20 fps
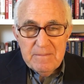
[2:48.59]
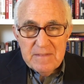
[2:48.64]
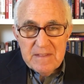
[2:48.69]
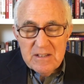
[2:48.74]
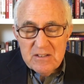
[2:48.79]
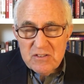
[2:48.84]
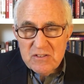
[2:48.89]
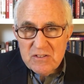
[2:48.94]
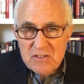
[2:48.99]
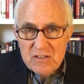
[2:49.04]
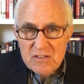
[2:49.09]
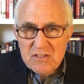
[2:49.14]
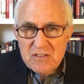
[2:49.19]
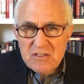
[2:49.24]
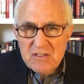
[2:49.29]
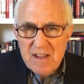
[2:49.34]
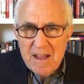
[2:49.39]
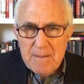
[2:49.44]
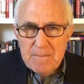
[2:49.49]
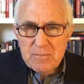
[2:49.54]
This is a
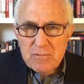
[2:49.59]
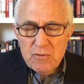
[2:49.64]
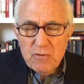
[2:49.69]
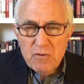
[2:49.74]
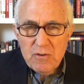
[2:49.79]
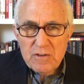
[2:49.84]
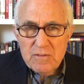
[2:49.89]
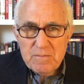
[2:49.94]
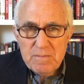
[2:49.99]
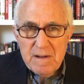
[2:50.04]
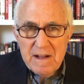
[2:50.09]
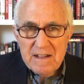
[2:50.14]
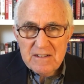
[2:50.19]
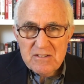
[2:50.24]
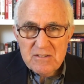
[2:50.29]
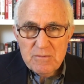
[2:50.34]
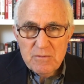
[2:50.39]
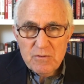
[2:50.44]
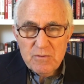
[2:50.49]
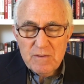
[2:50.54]
step toward
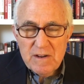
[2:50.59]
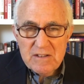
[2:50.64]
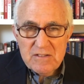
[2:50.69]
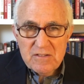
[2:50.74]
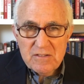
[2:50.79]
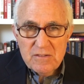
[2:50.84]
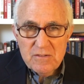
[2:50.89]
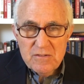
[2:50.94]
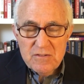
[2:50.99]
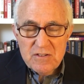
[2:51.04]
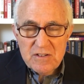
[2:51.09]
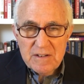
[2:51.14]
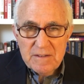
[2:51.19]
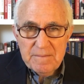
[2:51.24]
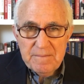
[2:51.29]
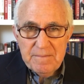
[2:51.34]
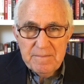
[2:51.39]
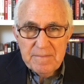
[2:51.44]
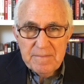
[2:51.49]
possible resolution.